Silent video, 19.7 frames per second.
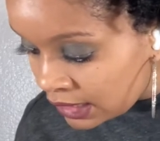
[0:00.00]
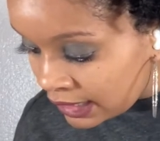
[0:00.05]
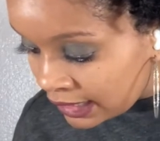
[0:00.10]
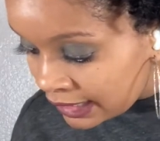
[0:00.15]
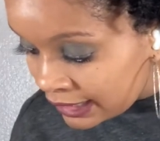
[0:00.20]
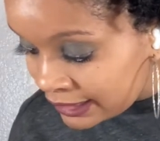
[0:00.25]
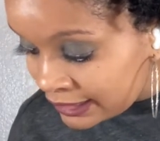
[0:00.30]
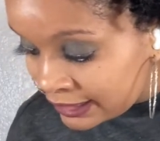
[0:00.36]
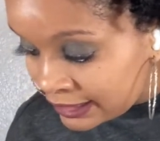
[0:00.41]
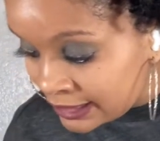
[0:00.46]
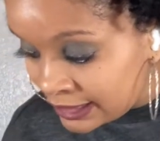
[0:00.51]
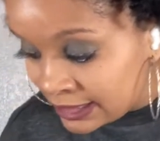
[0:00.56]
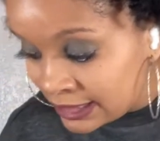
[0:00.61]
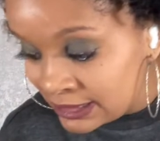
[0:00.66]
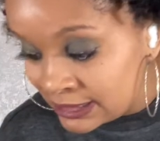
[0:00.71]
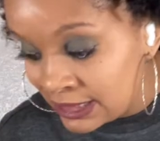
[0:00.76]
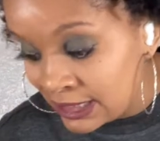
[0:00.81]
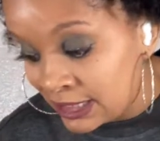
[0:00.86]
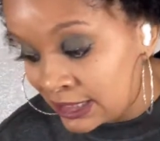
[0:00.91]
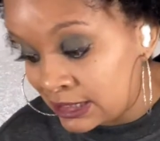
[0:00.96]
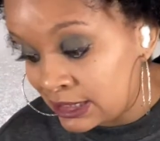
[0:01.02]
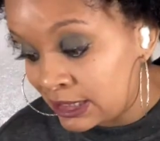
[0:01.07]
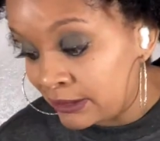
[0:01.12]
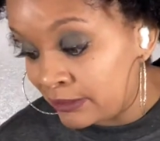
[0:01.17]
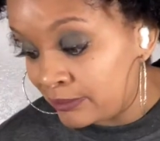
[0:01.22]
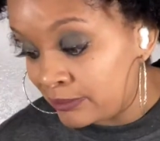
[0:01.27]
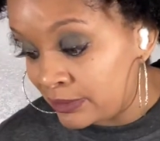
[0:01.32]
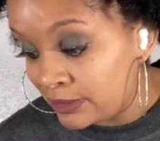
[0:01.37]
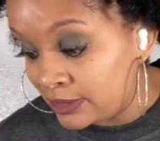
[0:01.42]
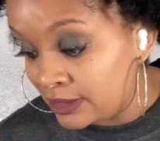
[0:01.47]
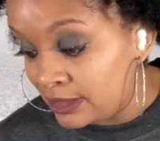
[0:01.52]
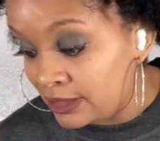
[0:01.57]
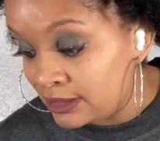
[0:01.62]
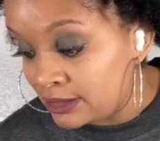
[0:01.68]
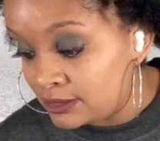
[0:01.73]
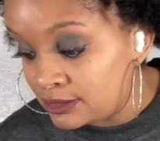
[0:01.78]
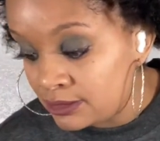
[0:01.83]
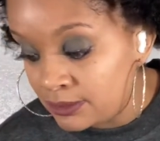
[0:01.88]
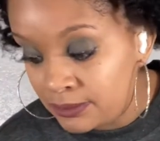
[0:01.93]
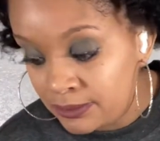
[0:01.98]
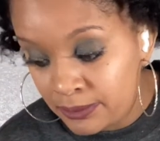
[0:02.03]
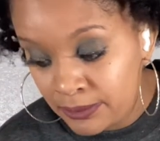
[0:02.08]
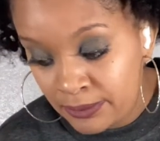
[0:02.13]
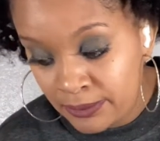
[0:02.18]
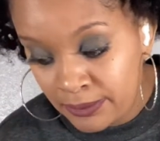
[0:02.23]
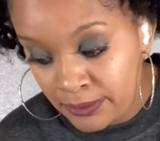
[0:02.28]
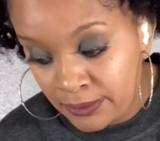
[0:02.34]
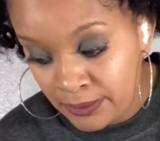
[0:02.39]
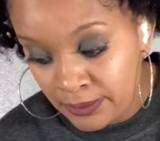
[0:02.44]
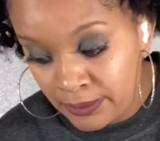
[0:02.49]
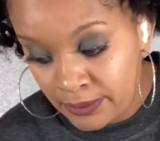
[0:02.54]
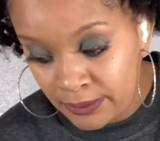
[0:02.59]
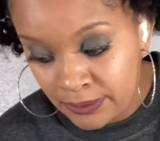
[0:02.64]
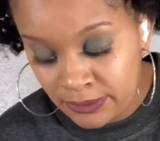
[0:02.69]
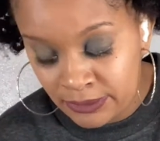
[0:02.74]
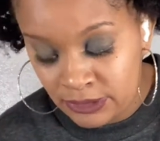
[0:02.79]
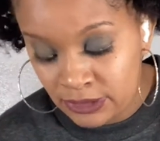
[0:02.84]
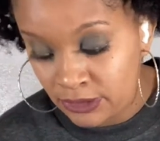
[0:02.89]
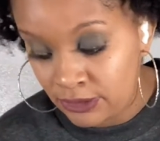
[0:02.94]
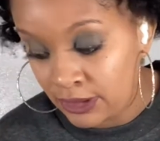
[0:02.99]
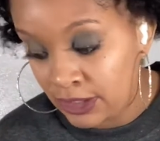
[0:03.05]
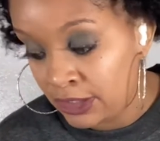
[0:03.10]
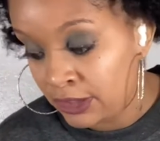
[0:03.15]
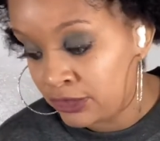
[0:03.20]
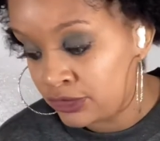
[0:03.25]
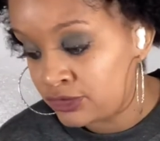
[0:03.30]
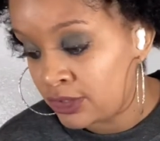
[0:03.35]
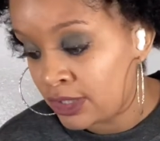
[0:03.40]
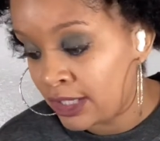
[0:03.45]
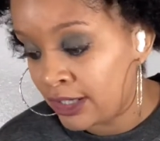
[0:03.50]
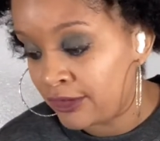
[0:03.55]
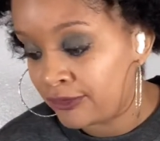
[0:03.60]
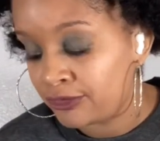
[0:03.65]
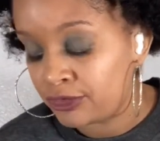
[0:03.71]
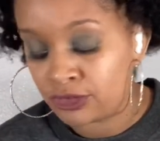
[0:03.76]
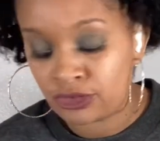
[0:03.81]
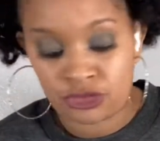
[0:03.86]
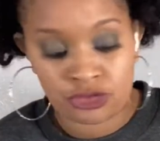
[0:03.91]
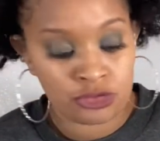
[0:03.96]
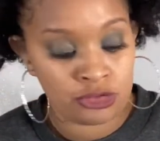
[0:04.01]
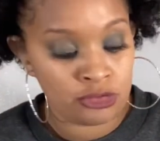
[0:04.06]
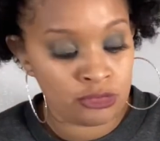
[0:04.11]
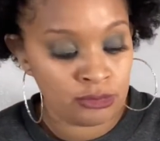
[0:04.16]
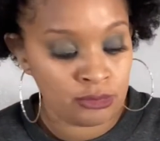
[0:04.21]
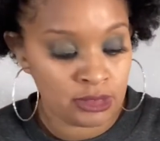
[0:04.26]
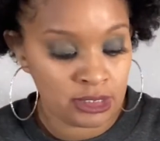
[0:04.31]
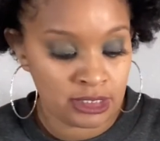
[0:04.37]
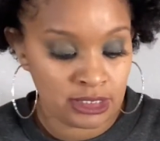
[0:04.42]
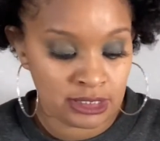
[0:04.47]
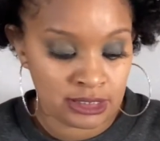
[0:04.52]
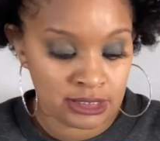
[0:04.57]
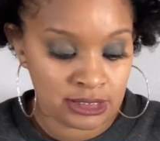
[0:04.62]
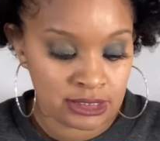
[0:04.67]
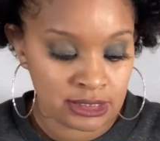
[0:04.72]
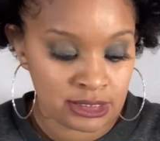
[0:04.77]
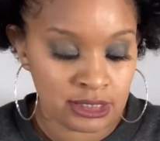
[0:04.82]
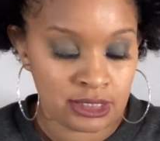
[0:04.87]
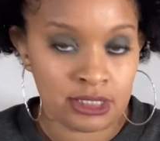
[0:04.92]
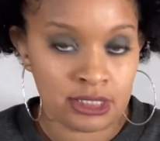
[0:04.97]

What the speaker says: And then it says complete. So air dry for 2 minutes.